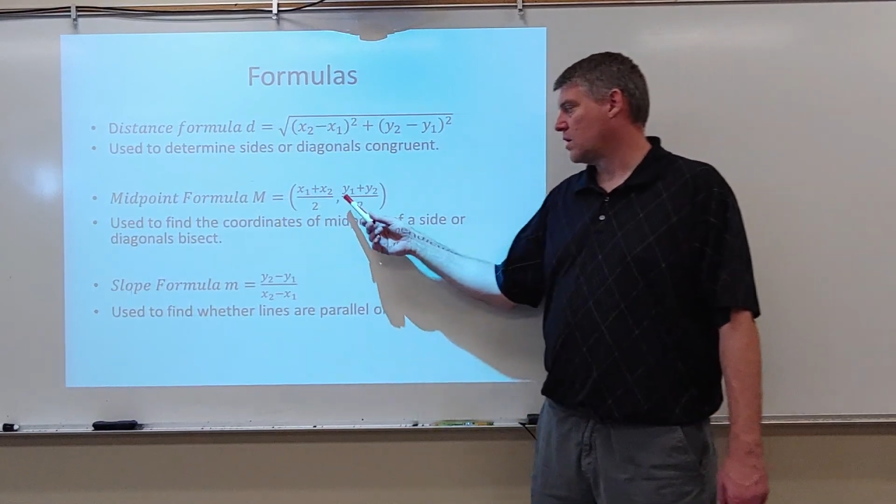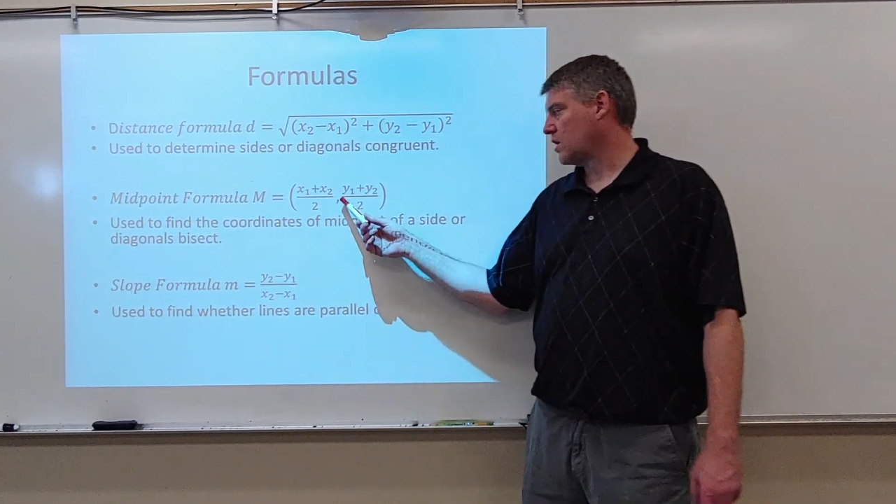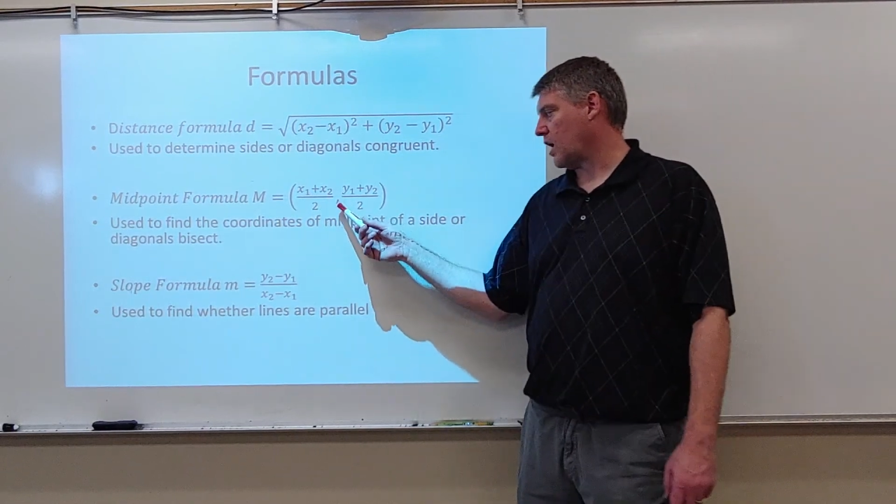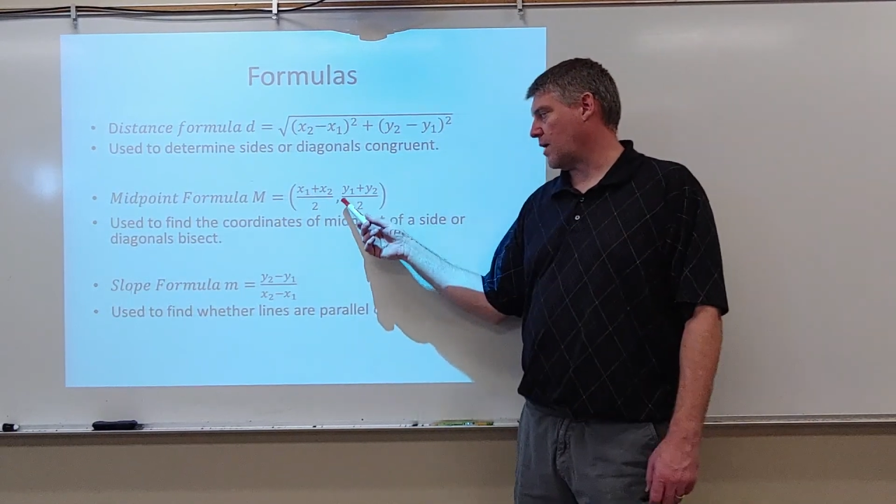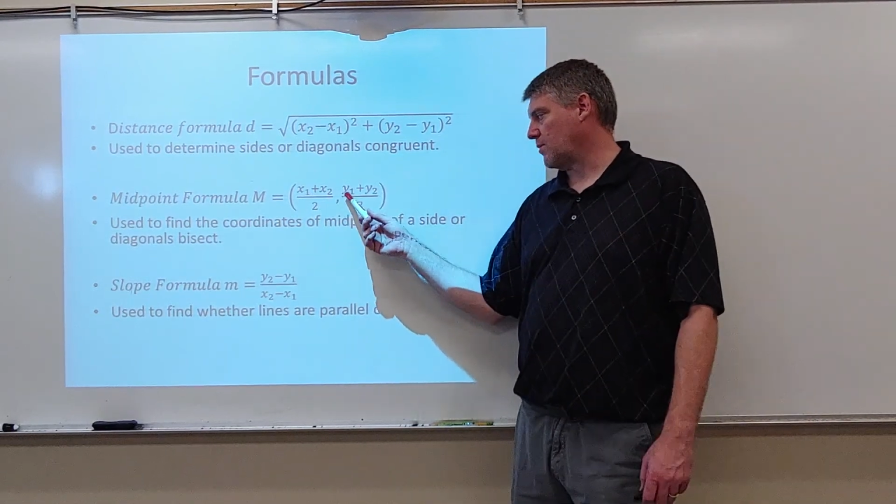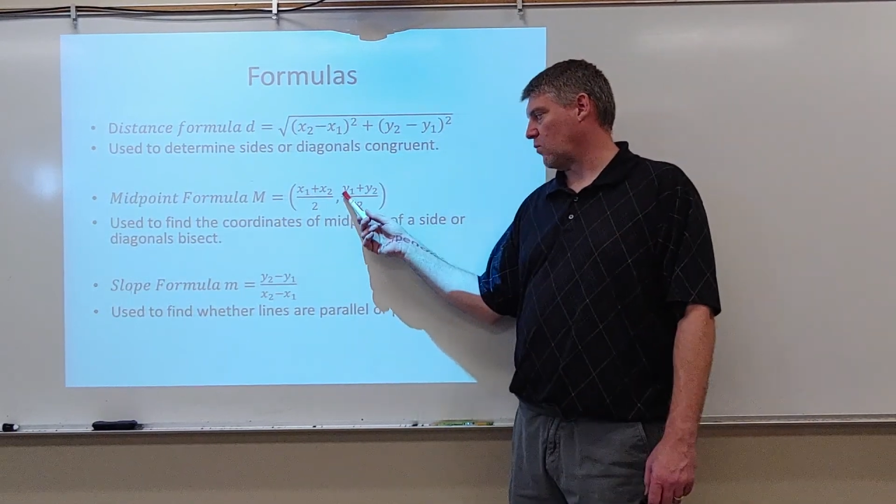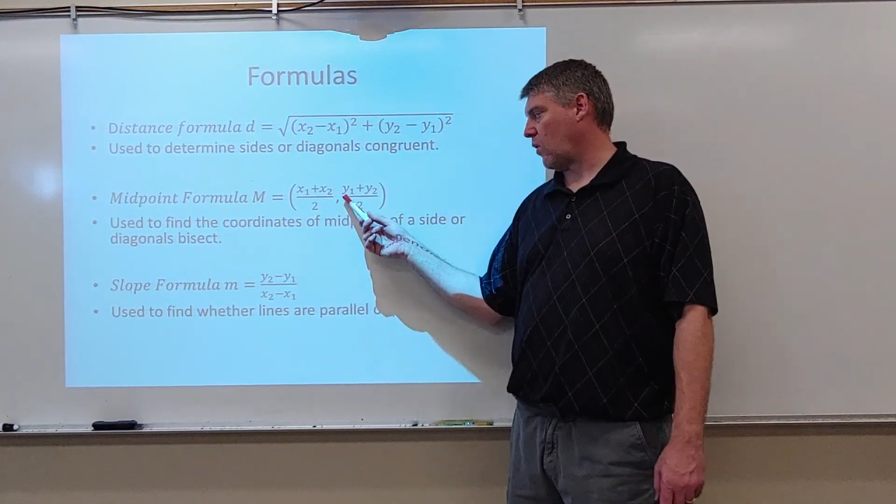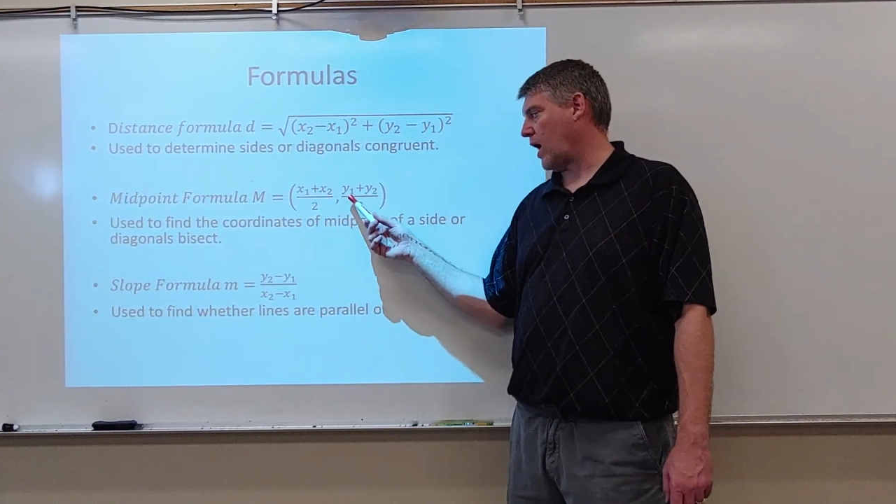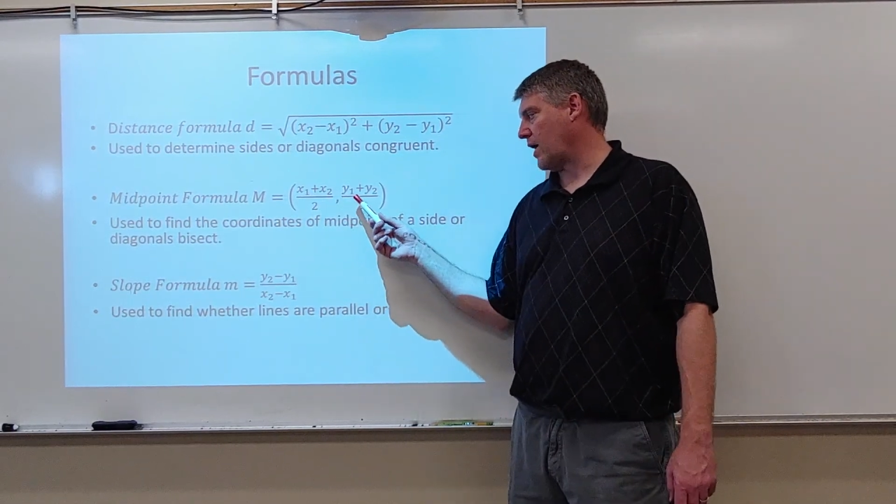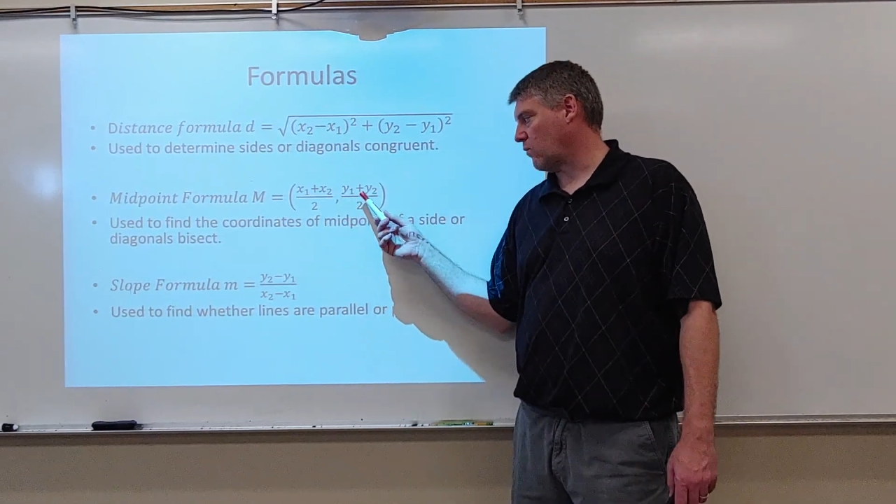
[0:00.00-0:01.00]
comma
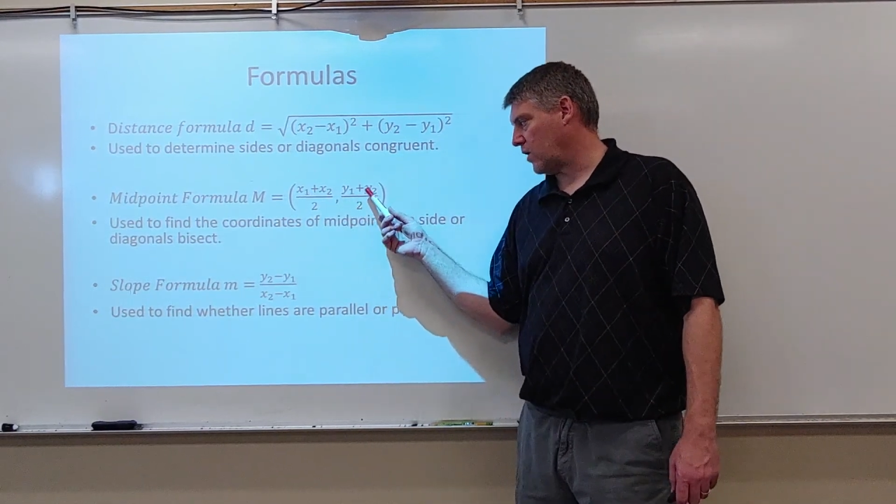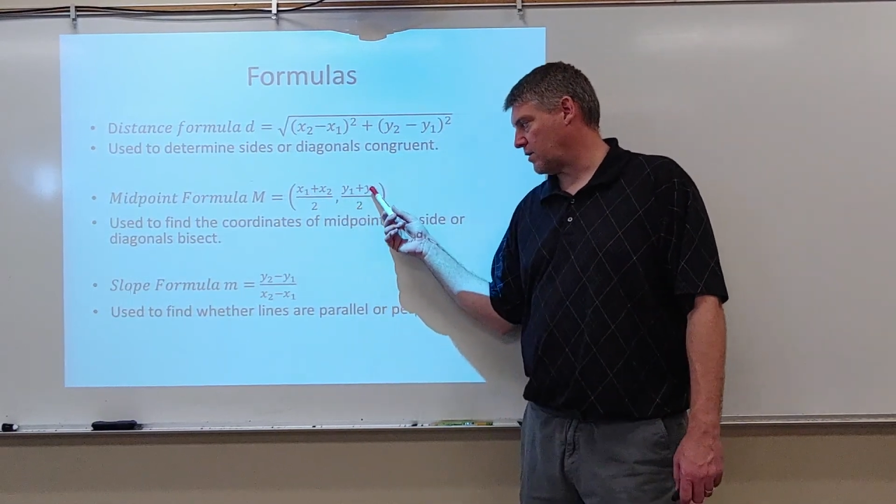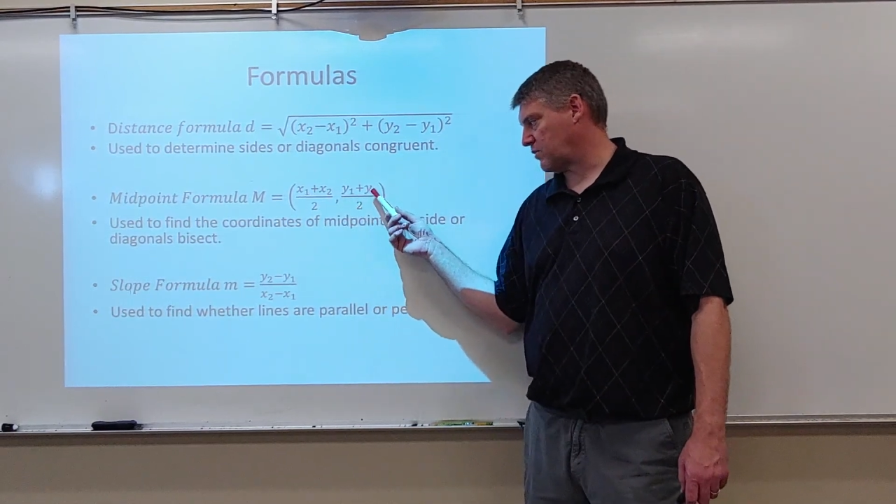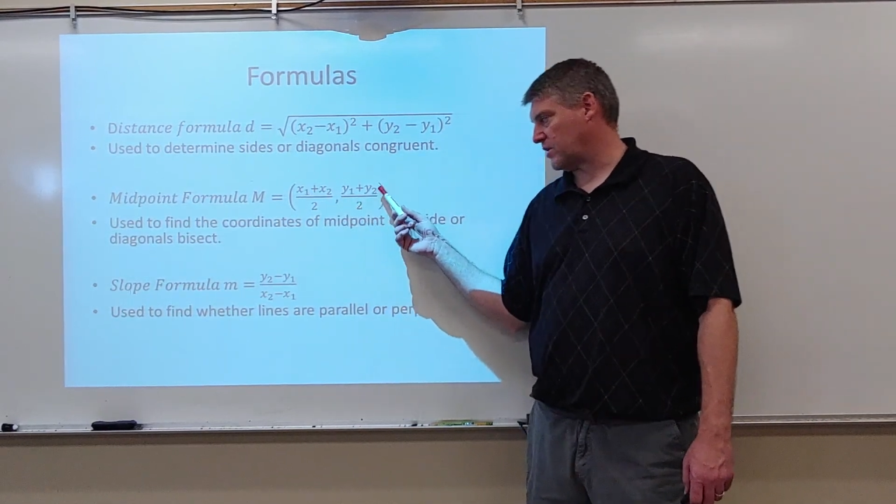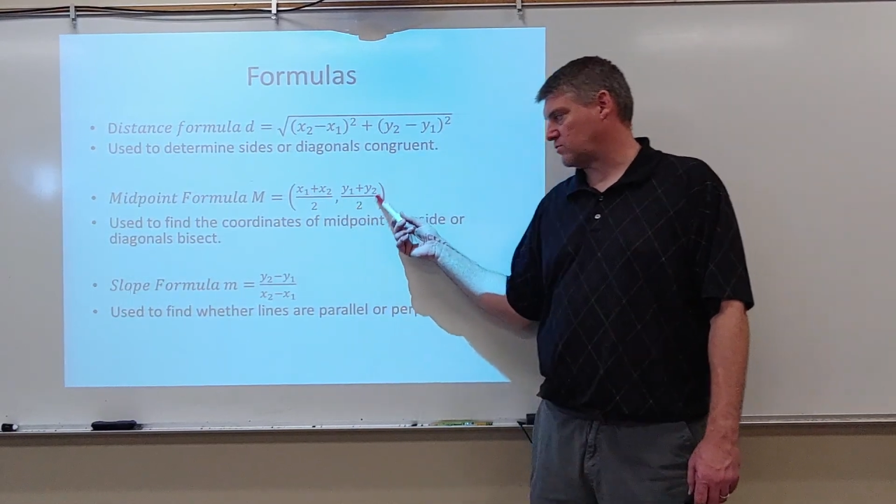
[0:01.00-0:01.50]
y1 plus